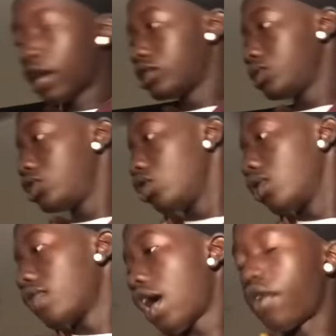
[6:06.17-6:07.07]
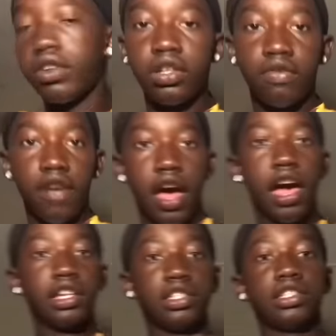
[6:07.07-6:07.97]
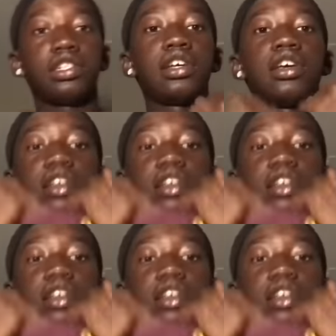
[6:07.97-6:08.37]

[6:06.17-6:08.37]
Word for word: I'll just be showing that really fast.